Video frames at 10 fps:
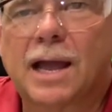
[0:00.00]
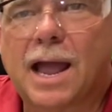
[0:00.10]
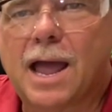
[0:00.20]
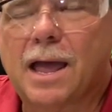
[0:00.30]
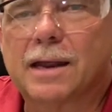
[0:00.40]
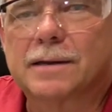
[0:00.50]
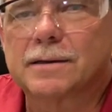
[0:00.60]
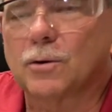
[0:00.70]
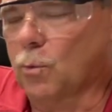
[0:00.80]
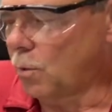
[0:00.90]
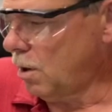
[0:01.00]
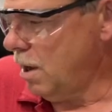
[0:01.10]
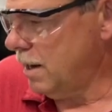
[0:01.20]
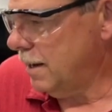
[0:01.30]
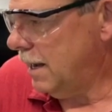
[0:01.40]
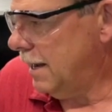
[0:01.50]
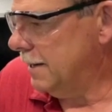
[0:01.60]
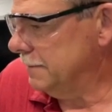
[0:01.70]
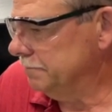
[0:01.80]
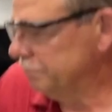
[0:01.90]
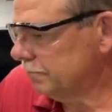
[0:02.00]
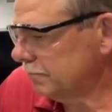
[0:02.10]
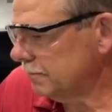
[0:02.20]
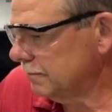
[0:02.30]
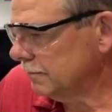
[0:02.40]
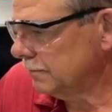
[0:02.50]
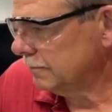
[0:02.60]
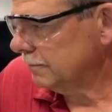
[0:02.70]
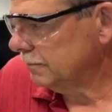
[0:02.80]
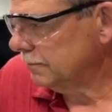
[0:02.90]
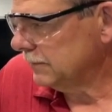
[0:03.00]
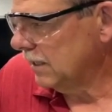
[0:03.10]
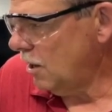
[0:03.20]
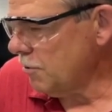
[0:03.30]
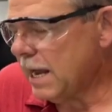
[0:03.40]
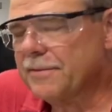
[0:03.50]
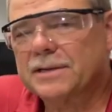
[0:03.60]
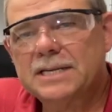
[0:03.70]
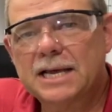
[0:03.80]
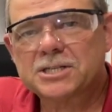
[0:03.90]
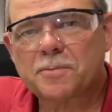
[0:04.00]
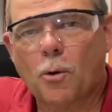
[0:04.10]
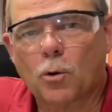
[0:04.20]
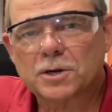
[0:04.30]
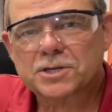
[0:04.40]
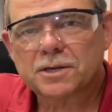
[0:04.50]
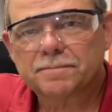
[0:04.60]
and we're going to locate the test ports.